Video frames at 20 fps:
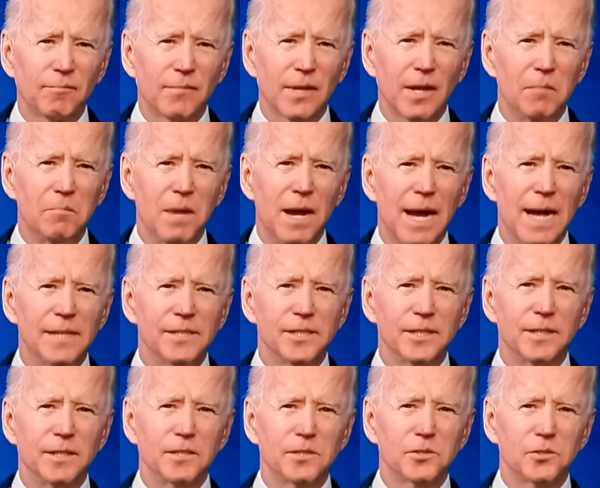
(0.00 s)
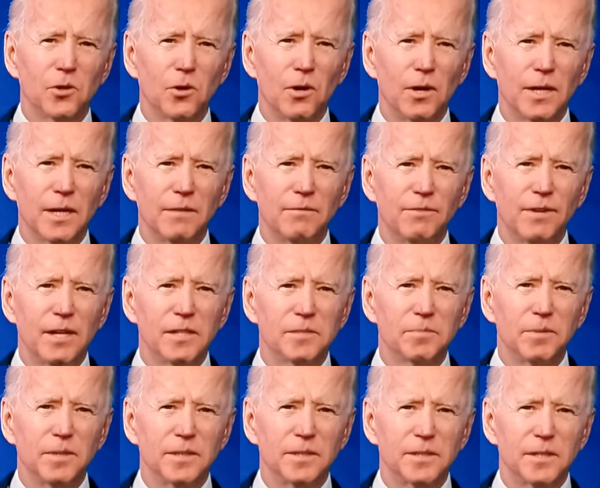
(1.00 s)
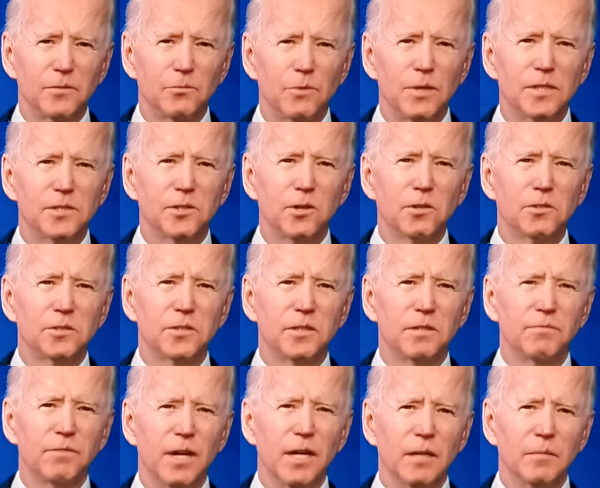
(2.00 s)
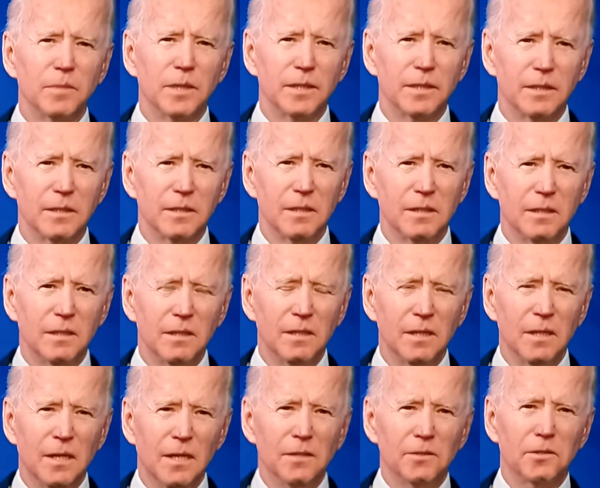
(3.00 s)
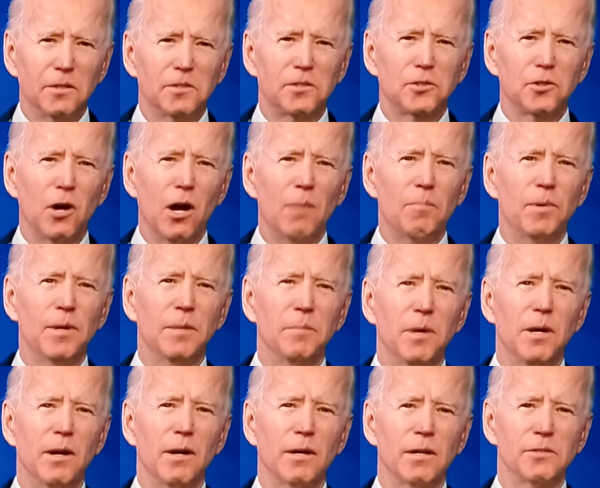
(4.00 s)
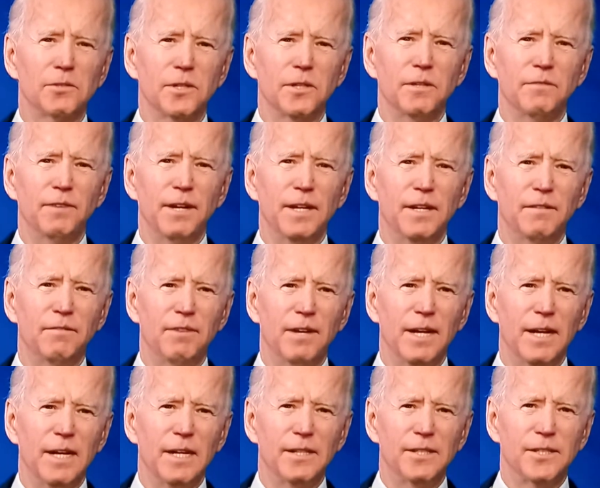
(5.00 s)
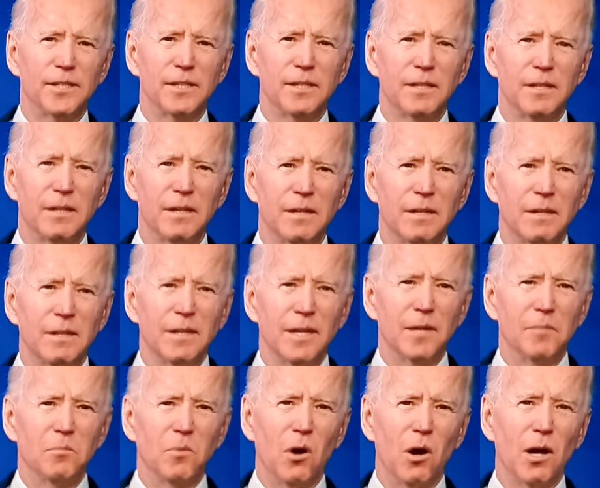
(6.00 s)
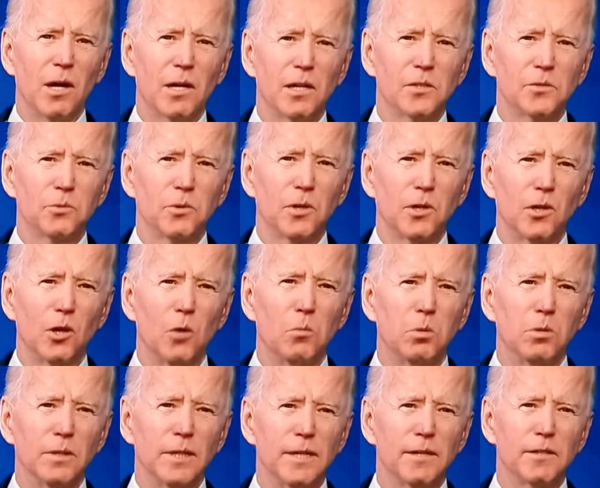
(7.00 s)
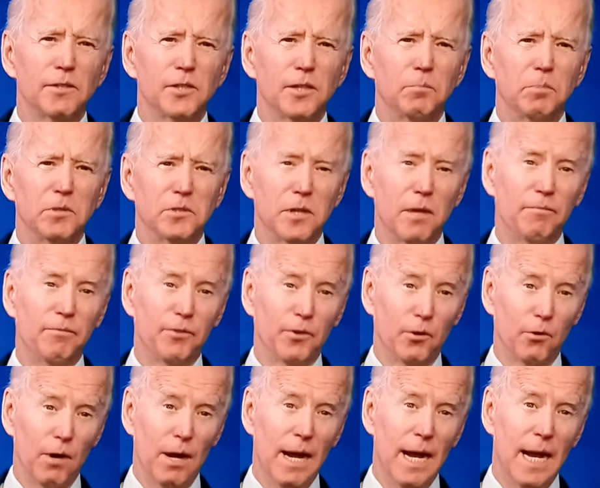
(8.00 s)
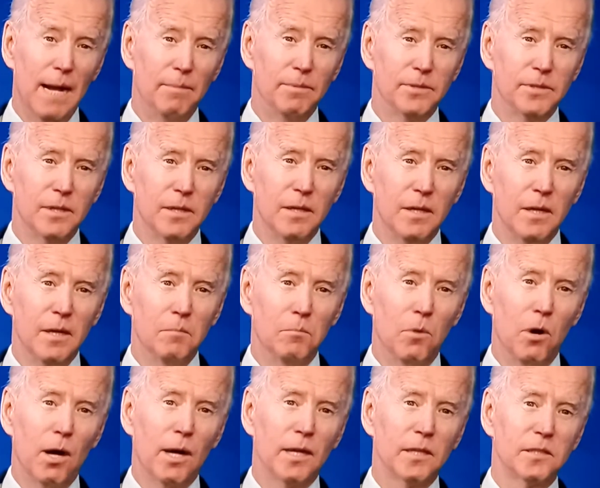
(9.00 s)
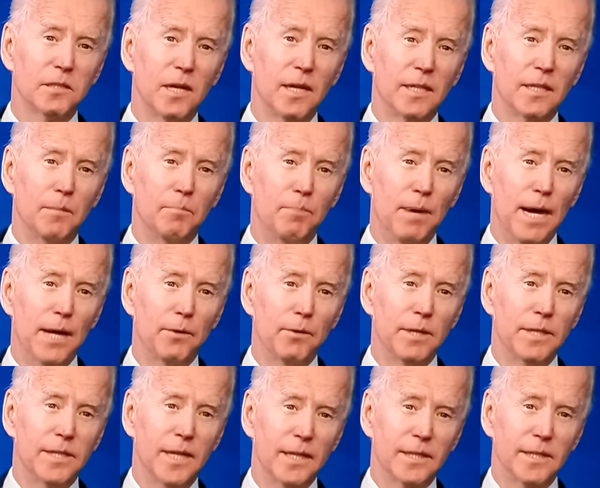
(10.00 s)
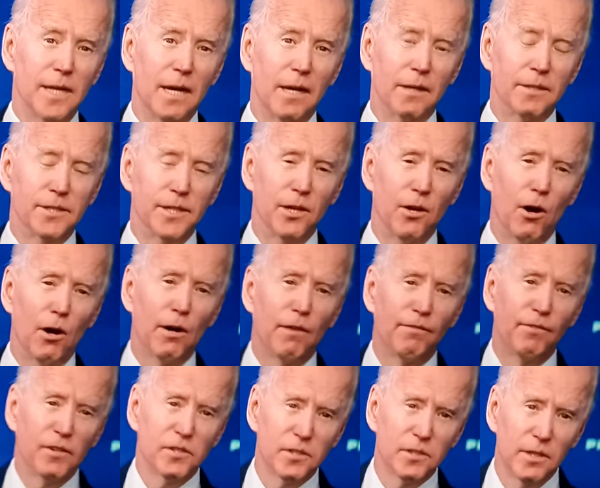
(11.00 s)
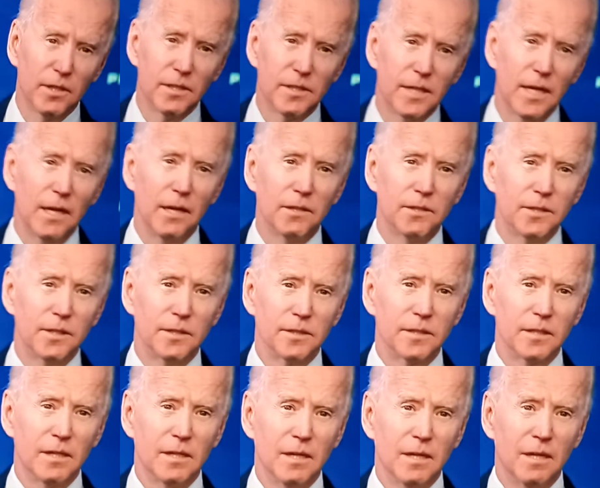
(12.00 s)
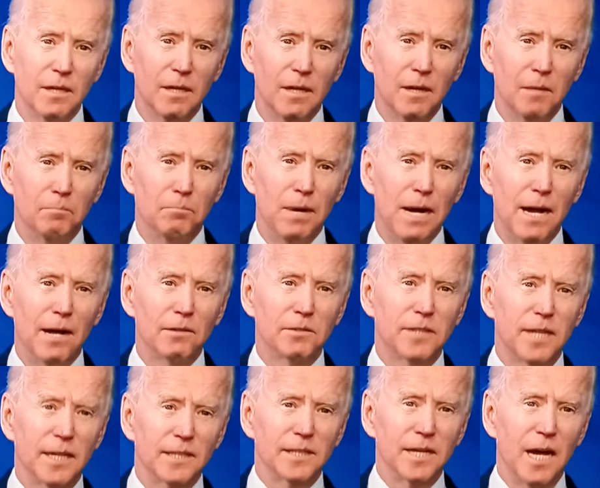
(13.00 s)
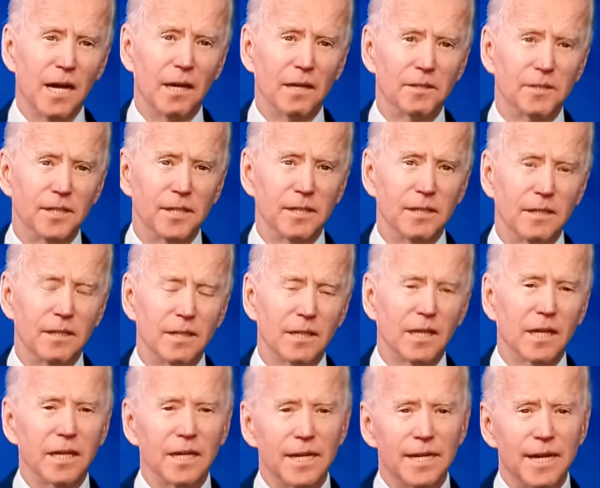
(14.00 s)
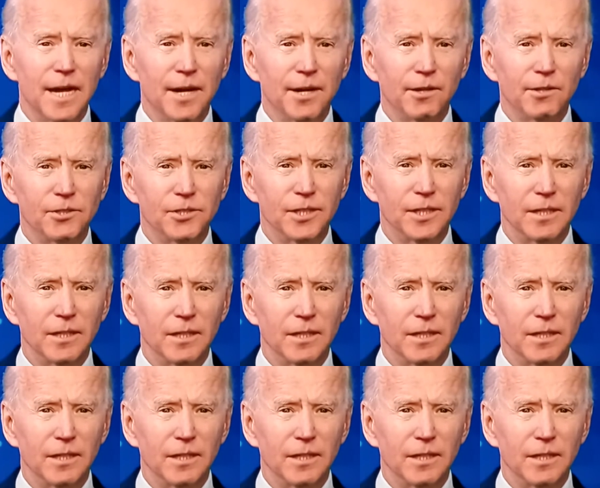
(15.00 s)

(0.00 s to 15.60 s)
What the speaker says: Imagine historic investments in research and development to sharpen America's innovative edge in markets where global leadership is up for grabs. Markets like the battery technology, artificial intelligence, biotechnology, clean energy.